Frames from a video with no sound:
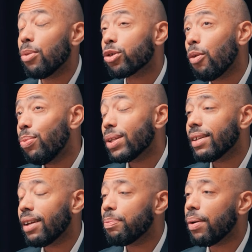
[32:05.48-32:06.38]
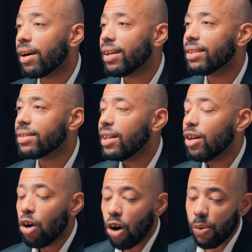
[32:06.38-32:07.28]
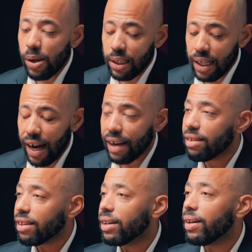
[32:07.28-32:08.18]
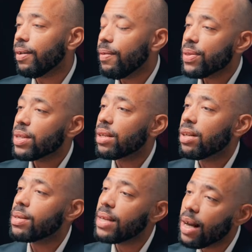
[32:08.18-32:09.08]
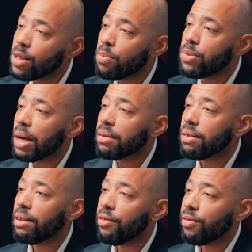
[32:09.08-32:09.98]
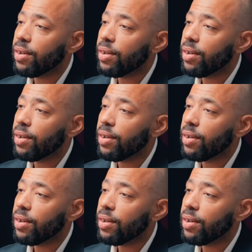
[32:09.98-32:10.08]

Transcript: most complicated part is how we align the sales objective,